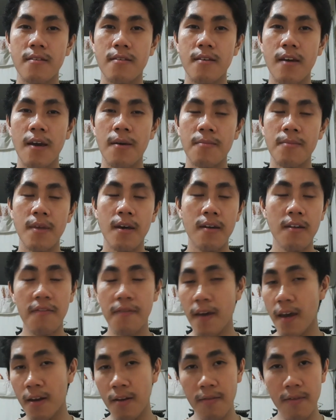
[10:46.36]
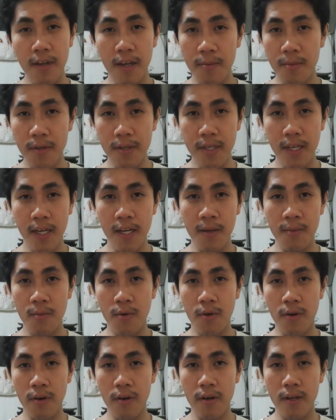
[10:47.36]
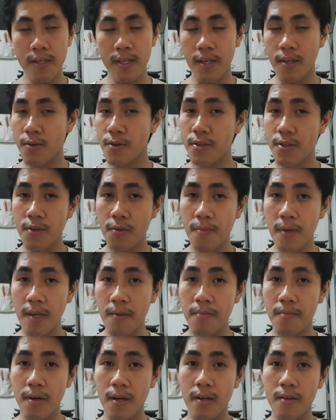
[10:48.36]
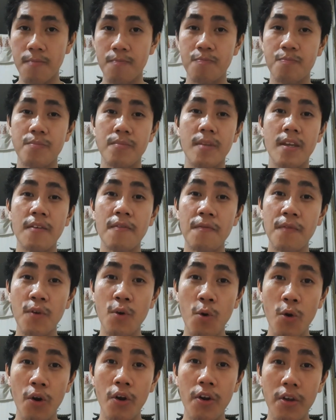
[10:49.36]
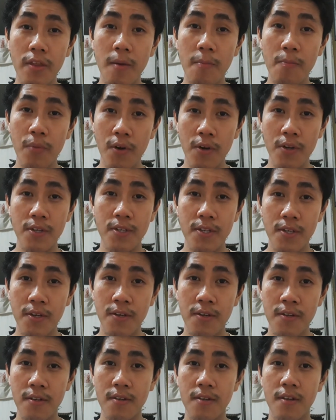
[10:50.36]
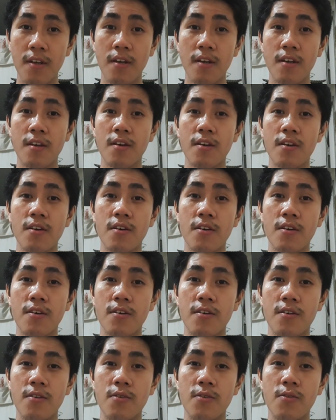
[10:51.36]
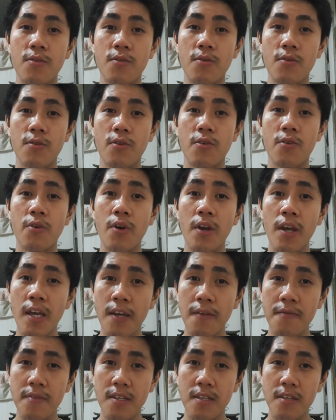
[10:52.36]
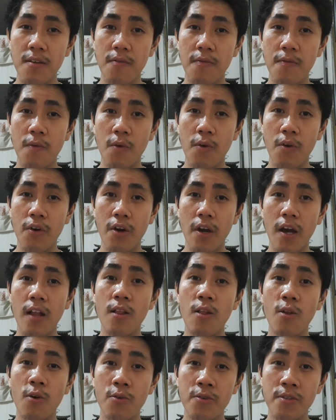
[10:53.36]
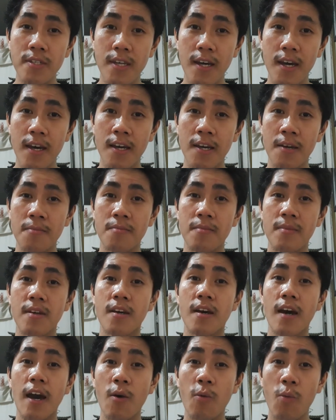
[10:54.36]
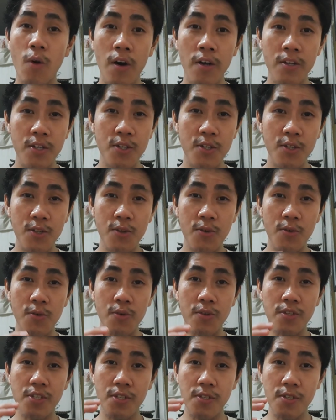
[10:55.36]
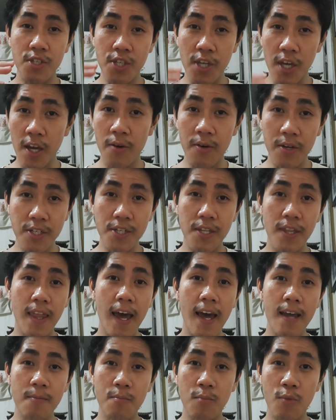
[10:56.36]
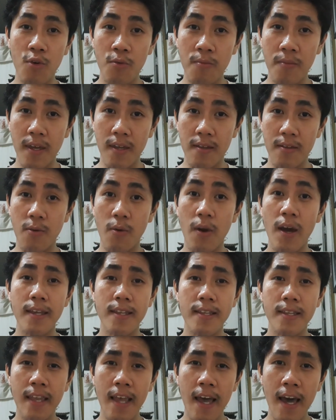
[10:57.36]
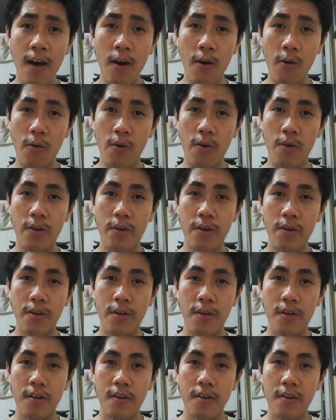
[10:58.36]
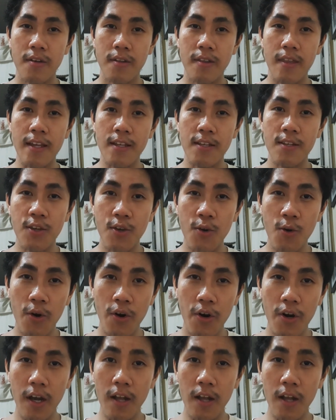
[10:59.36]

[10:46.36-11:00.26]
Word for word: I'm not a fan of labels anymore as I used to be, but if you're the person who craves for alone time, I want you to cherish that moment right now that you're